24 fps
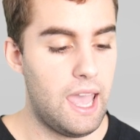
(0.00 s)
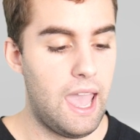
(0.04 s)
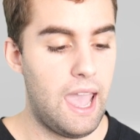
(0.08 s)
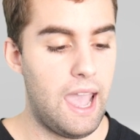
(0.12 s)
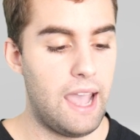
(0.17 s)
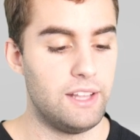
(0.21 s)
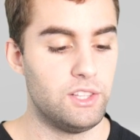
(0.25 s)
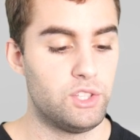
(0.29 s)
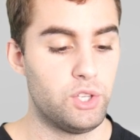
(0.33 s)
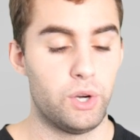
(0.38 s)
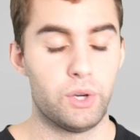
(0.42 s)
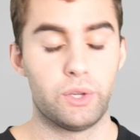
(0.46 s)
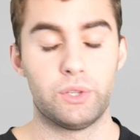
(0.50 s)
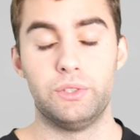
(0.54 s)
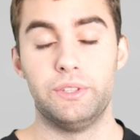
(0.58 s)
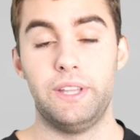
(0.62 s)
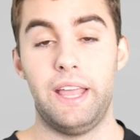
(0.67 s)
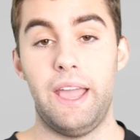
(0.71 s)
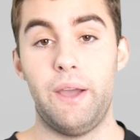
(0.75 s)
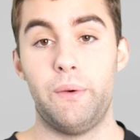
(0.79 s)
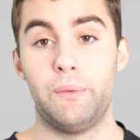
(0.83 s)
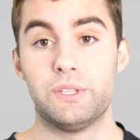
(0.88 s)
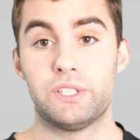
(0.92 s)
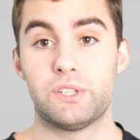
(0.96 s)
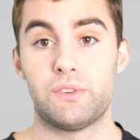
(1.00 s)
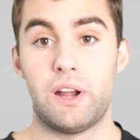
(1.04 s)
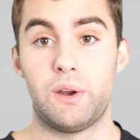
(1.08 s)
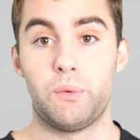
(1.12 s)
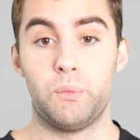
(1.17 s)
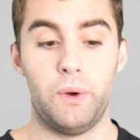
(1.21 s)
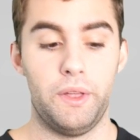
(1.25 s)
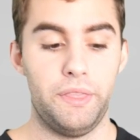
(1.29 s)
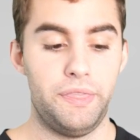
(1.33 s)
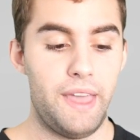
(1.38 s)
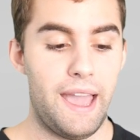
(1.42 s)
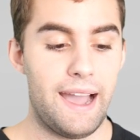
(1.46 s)
And total net was
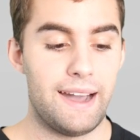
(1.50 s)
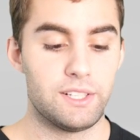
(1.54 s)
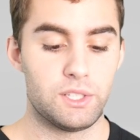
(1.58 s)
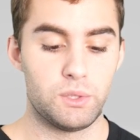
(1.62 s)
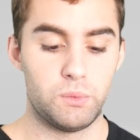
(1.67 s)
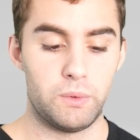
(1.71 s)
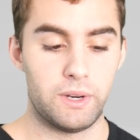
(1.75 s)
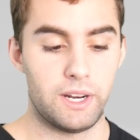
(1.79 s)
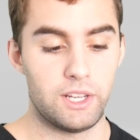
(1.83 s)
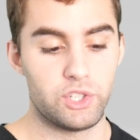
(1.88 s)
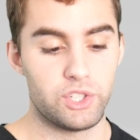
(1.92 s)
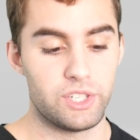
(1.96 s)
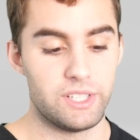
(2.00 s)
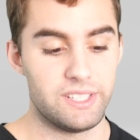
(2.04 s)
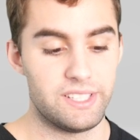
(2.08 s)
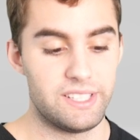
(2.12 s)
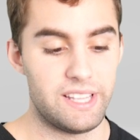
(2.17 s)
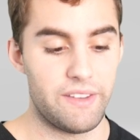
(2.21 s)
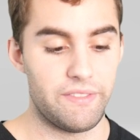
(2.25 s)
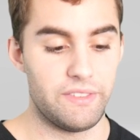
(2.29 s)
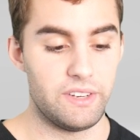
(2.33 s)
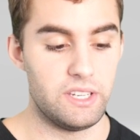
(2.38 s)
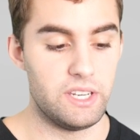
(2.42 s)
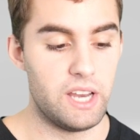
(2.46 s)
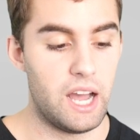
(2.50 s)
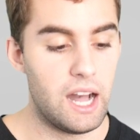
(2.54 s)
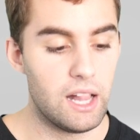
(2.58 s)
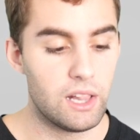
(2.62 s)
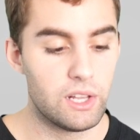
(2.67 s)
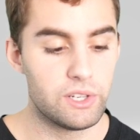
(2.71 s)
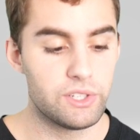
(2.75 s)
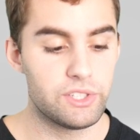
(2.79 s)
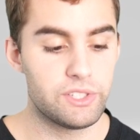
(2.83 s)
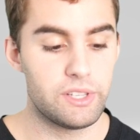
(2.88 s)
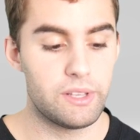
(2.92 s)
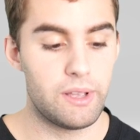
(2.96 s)
around
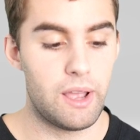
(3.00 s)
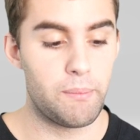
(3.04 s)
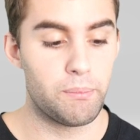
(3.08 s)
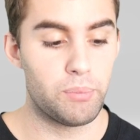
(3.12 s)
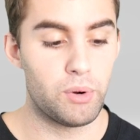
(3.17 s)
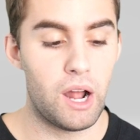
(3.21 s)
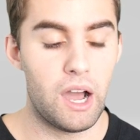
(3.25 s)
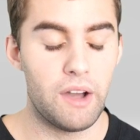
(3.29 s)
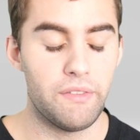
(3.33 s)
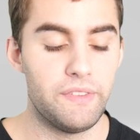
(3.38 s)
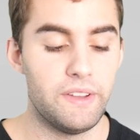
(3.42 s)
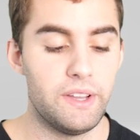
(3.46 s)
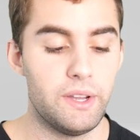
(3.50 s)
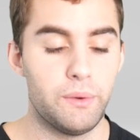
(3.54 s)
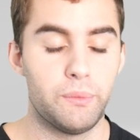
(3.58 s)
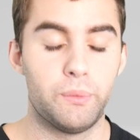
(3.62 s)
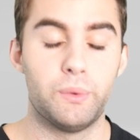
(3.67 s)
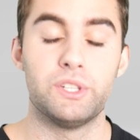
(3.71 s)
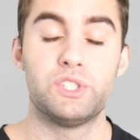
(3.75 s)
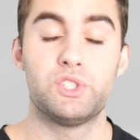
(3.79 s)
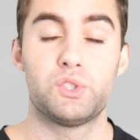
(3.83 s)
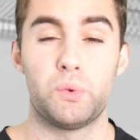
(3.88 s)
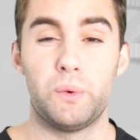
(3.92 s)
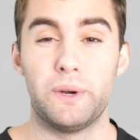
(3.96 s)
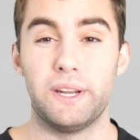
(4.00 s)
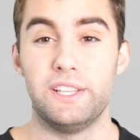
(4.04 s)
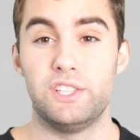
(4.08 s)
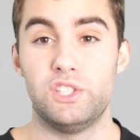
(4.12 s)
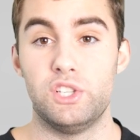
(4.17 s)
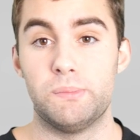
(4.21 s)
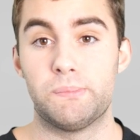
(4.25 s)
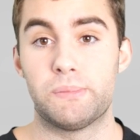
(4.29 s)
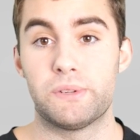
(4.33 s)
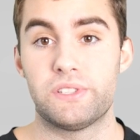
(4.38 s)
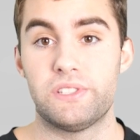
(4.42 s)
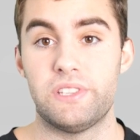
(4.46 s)
$1,107 and profit was
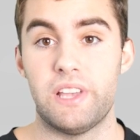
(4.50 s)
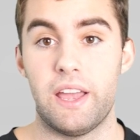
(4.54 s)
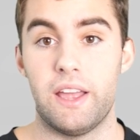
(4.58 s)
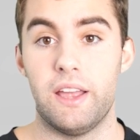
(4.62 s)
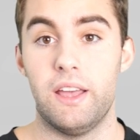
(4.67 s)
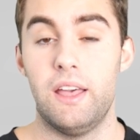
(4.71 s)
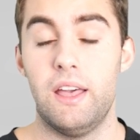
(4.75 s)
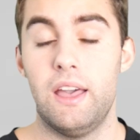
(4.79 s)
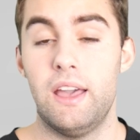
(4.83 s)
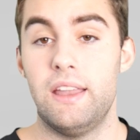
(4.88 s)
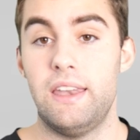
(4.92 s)
22%.